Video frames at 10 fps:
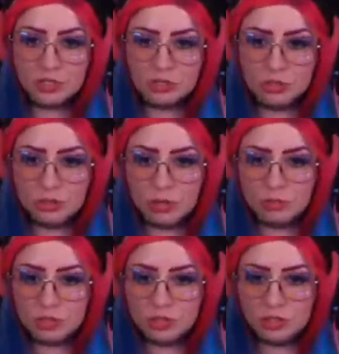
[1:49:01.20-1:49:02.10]
I'm
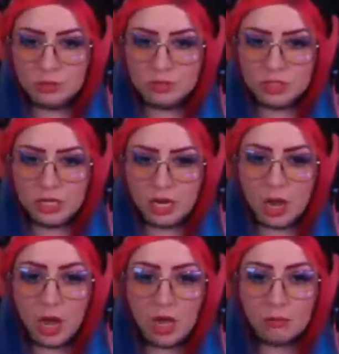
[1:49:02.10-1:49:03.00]
sitting
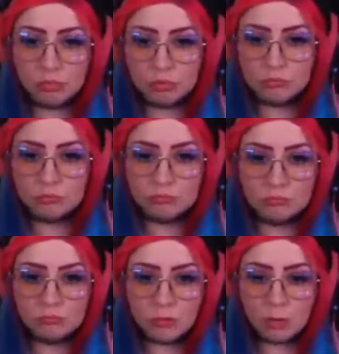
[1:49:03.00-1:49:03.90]
up.
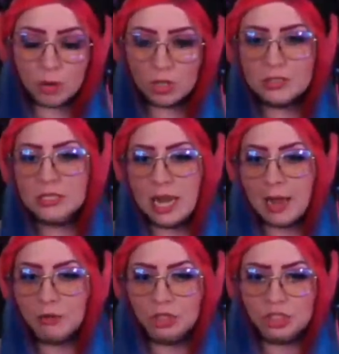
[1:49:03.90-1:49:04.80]
I'm not
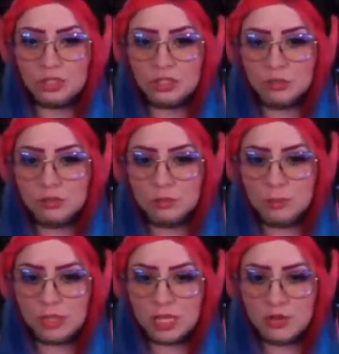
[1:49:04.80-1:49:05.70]
slouching, but
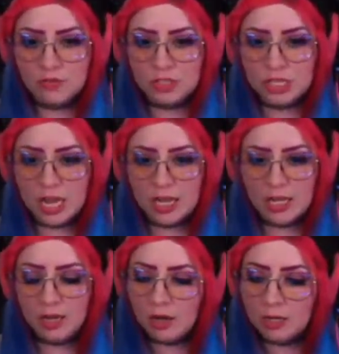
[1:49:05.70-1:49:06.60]
thank you for checking
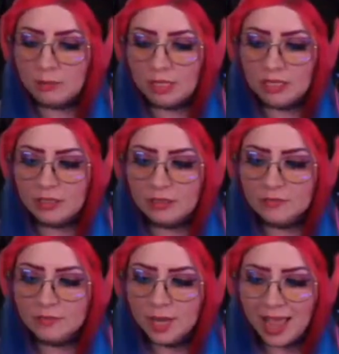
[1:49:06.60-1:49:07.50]
on me.
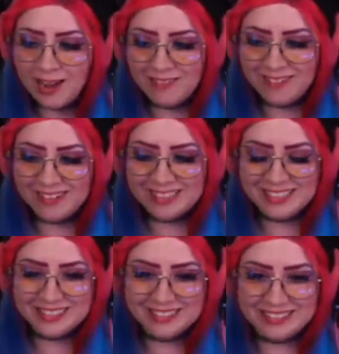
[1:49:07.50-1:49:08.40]
How are
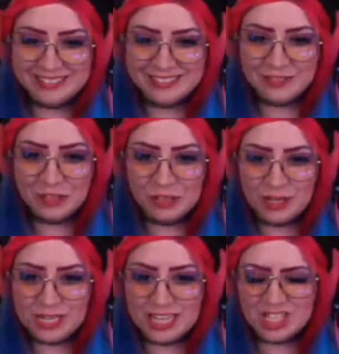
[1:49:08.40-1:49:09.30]
you? If you're
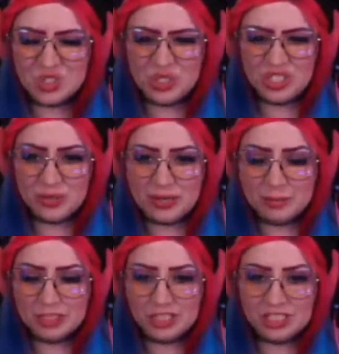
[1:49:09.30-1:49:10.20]
lurking, that's cool too. I
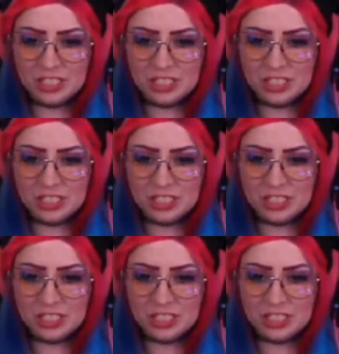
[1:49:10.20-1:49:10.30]
appreciate you.